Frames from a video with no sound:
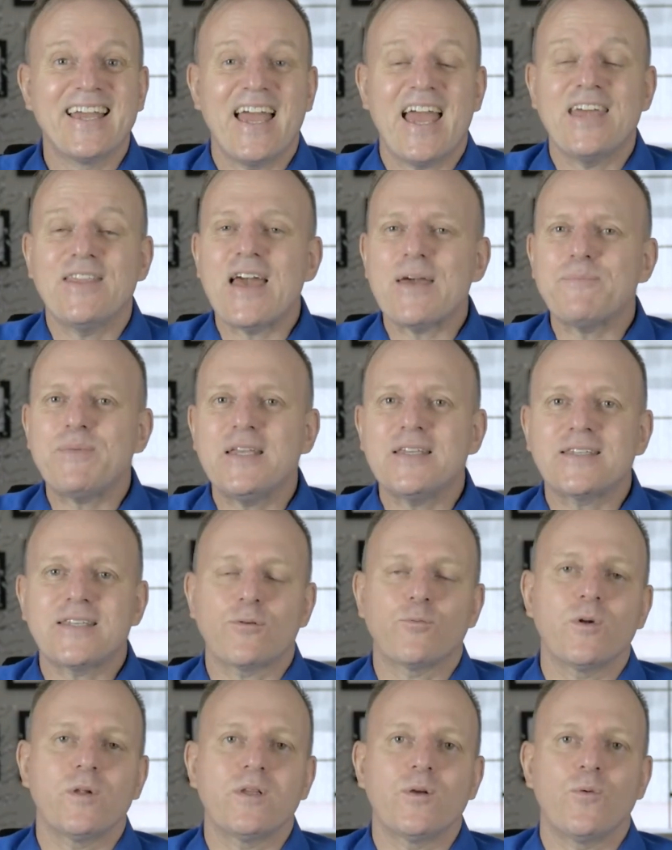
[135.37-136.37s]
And that piece
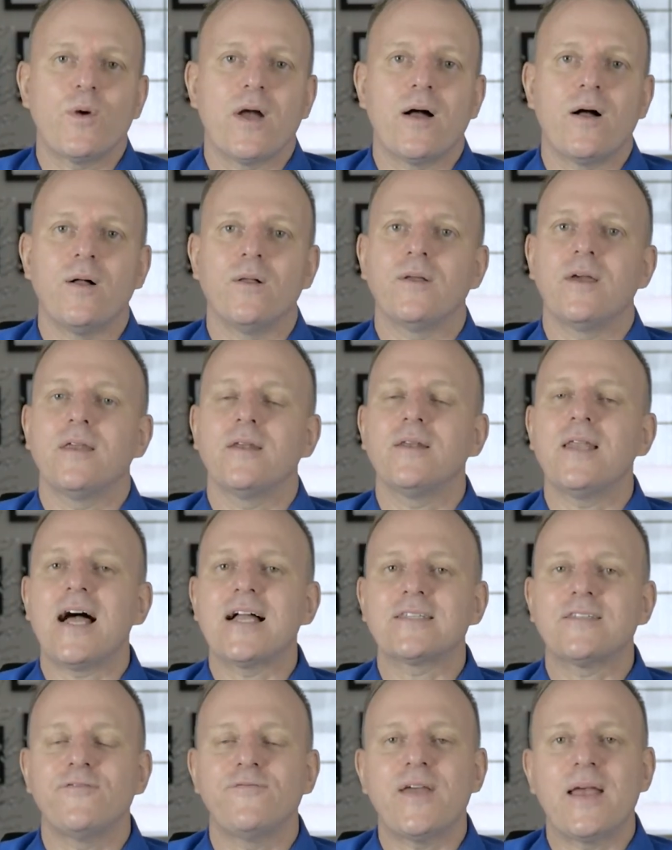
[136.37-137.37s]
did really well, and
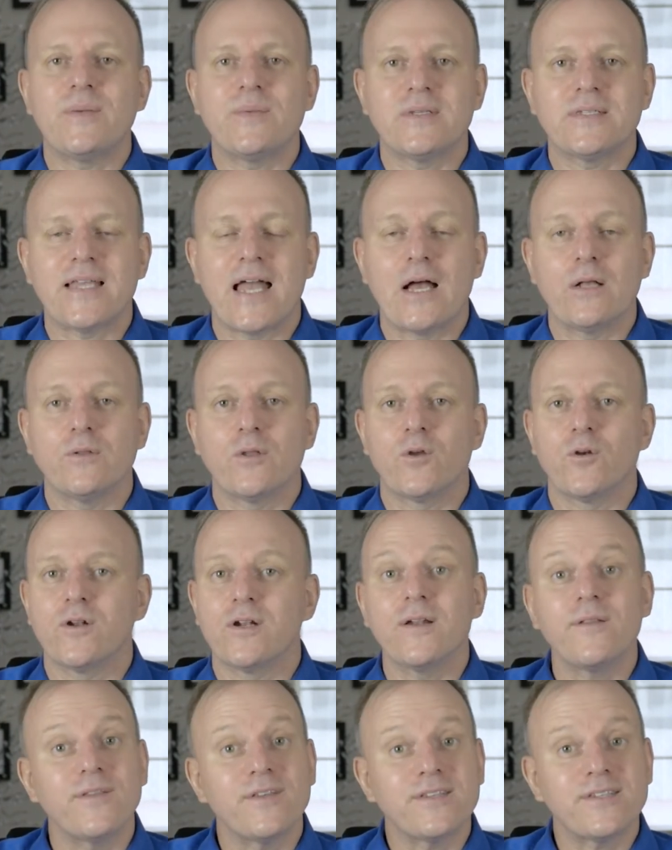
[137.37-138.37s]
lots of families downloaded
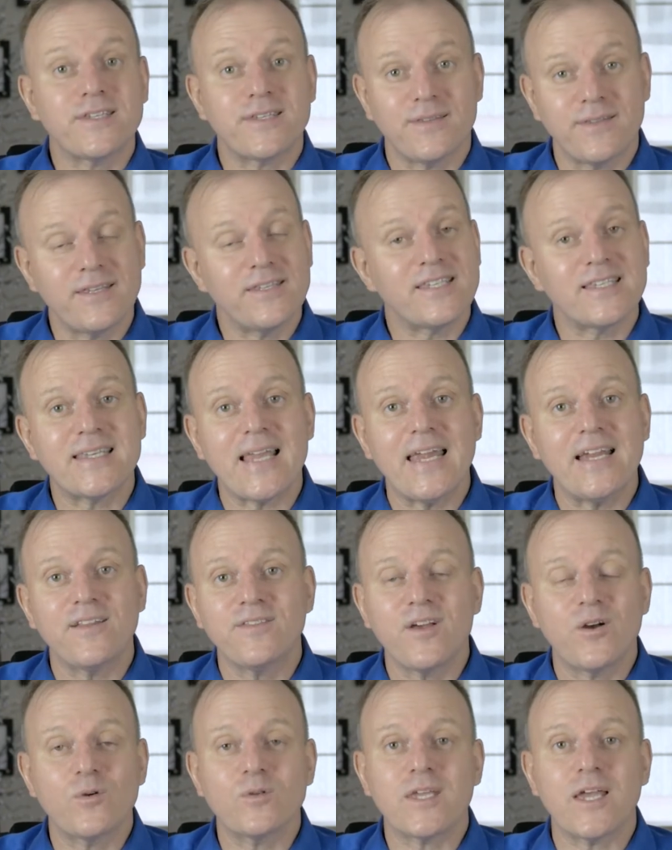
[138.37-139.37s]
it and then stayed in
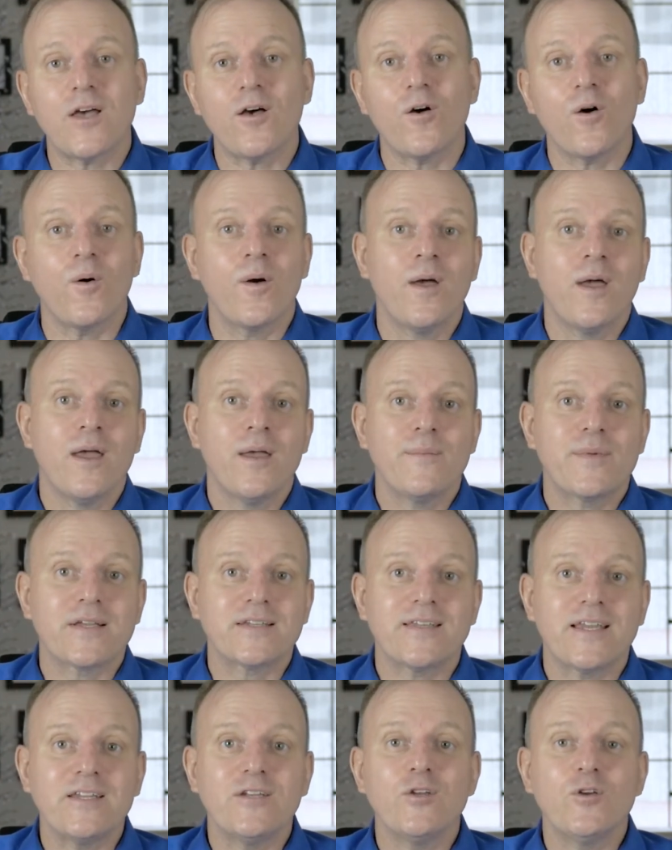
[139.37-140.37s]
the hotel
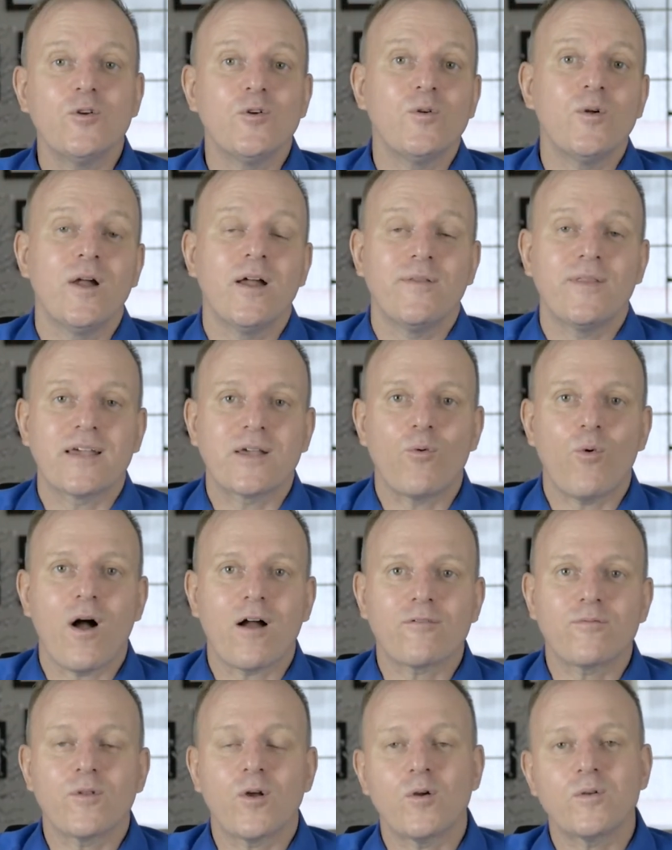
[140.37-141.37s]
because they knew they could
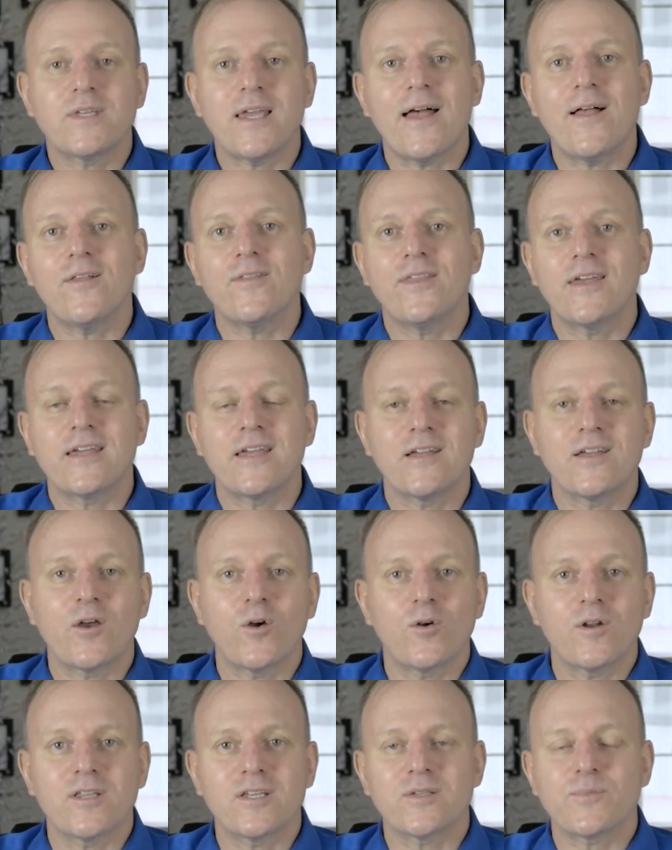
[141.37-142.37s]
walk from the hotel and they could
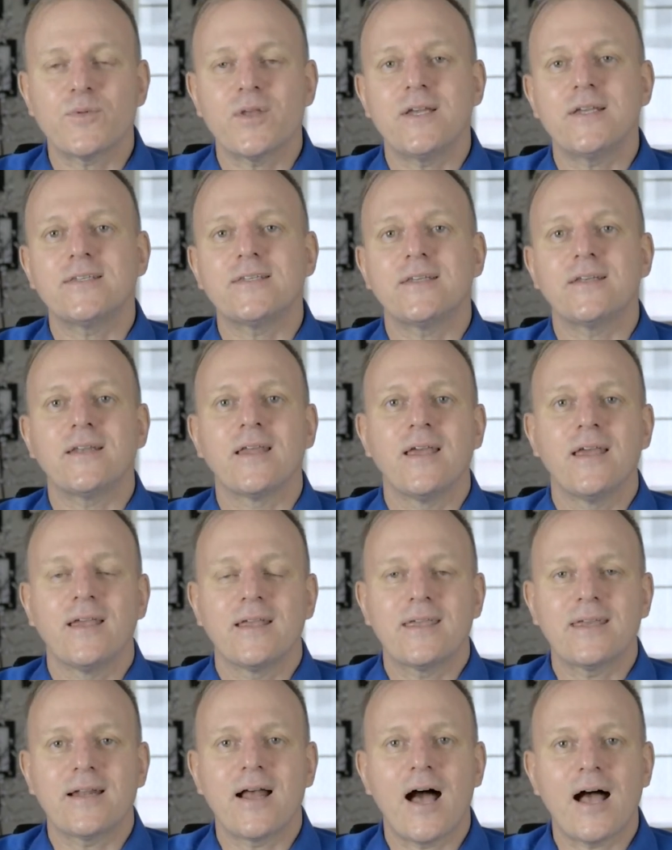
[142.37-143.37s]
go to this place and
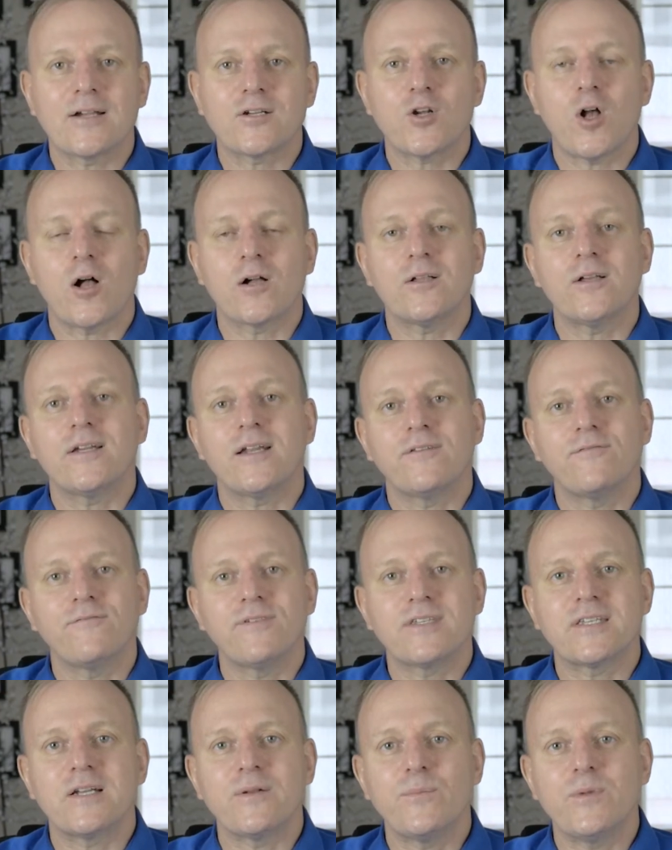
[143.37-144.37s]
get a hot chocolate and
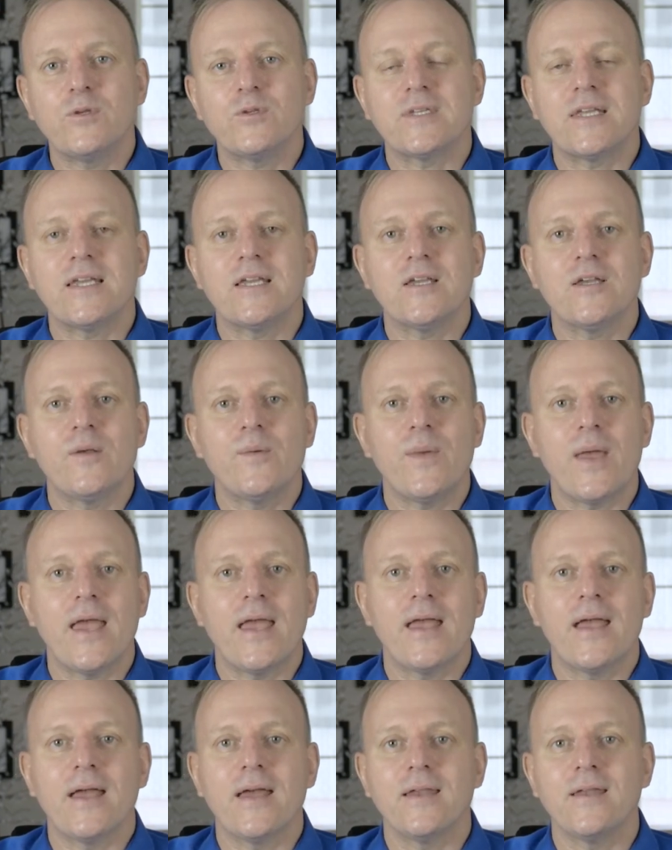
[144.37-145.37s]
visit a museum
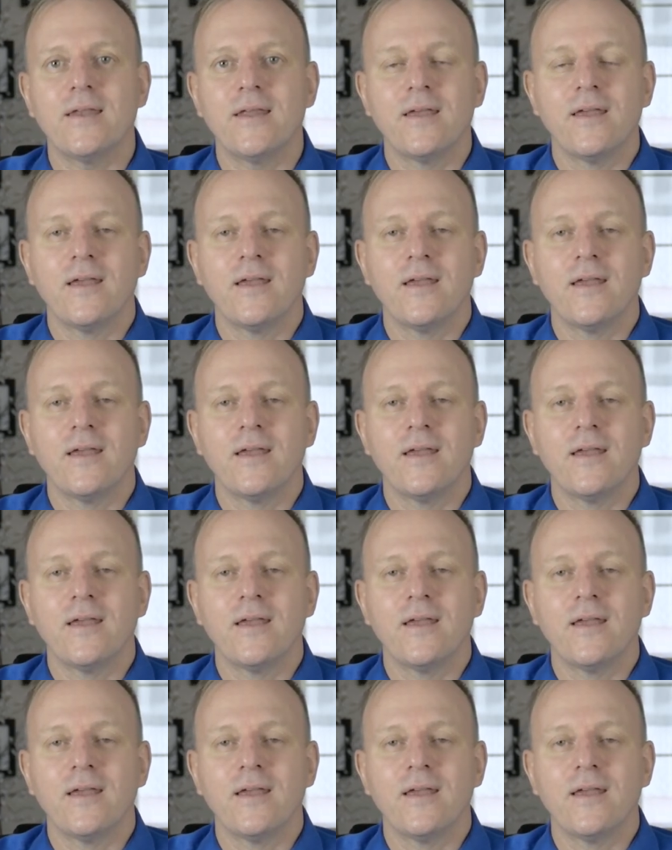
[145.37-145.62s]
and